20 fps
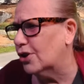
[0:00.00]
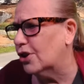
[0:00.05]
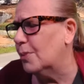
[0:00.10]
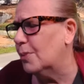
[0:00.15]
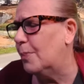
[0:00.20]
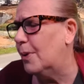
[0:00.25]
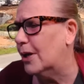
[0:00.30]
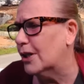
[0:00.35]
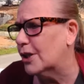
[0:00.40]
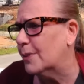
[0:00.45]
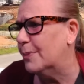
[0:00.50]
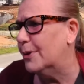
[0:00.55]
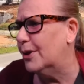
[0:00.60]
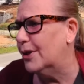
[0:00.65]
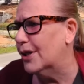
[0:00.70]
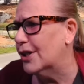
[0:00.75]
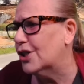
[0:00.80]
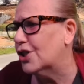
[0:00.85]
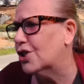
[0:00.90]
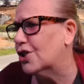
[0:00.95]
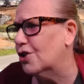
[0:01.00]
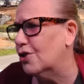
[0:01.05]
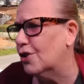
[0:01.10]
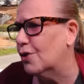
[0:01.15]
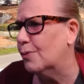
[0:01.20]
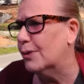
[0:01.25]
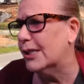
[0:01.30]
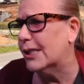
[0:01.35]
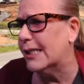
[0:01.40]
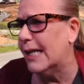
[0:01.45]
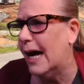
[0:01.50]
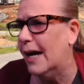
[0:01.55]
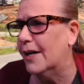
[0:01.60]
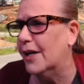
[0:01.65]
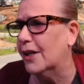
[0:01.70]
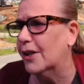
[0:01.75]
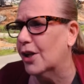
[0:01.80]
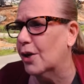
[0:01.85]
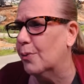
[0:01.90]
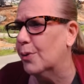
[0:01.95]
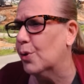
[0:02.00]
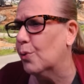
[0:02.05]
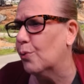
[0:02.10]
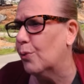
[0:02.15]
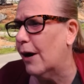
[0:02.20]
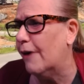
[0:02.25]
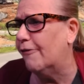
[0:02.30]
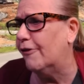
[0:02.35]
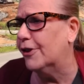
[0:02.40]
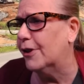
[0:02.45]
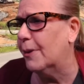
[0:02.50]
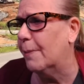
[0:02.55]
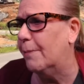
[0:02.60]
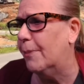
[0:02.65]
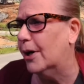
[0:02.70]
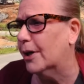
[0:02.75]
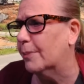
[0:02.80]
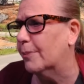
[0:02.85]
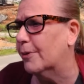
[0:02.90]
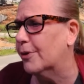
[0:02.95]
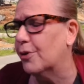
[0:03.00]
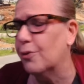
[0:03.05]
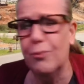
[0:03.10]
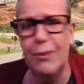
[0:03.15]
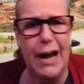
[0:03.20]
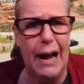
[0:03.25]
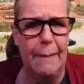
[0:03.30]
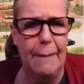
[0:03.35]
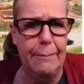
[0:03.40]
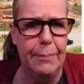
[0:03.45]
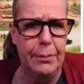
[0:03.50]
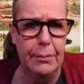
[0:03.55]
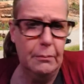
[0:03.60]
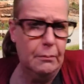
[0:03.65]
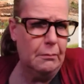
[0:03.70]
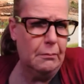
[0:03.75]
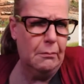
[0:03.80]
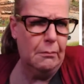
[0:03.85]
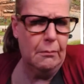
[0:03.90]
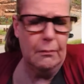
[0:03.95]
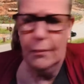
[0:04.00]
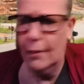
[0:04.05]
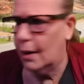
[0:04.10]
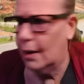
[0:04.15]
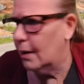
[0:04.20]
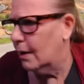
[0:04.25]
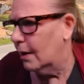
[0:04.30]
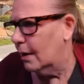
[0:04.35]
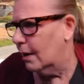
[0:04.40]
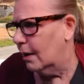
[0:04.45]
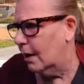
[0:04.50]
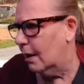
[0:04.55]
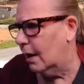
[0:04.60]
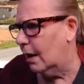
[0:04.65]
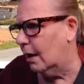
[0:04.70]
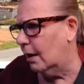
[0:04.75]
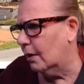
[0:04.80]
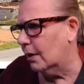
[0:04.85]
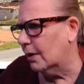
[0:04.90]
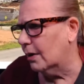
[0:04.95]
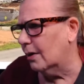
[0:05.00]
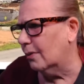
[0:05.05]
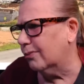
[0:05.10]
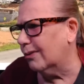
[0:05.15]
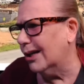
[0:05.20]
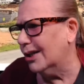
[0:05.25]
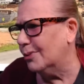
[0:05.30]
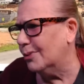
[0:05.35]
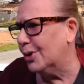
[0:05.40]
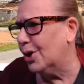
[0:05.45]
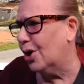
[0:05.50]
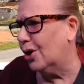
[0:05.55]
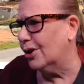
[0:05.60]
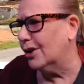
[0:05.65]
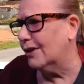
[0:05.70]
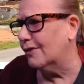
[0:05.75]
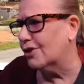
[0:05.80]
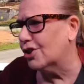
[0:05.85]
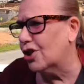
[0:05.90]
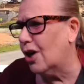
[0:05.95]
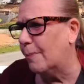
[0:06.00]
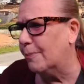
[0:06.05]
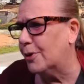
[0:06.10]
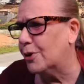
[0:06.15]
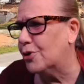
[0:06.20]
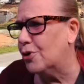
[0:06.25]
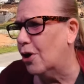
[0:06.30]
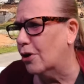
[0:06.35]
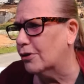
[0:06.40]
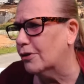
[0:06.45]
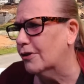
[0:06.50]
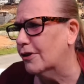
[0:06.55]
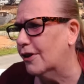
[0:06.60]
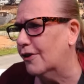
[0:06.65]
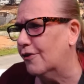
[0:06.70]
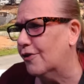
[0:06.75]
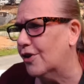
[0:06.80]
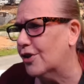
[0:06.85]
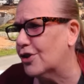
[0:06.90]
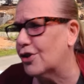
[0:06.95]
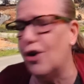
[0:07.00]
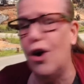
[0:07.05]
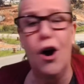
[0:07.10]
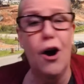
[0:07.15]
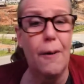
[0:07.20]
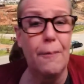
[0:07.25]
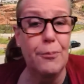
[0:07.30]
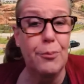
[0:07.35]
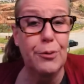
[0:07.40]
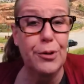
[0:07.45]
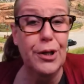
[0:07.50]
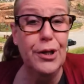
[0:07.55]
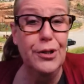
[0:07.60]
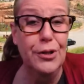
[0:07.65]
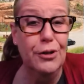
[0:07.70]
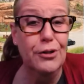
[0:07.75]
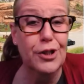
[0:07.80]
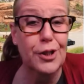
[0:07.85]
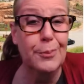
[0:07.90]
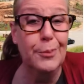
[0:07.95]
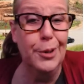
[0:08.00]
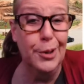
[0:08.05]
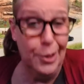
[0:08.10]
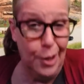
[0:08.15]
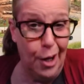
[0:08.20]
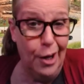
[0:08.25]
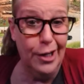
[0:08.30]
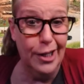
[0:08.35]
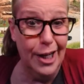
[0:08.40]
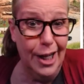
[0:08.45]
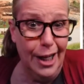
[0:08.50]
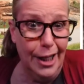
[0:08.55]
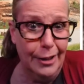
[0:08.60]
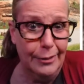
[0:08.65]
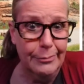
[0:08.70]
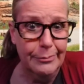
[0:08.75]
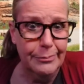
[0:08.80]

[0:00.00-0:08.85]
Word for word: the possibility the shooter was standing there with a rifle at the bottom of the ramp. Uh, Rhonda would hardly have stopped to talk to an individual armed with a noticeable long gun.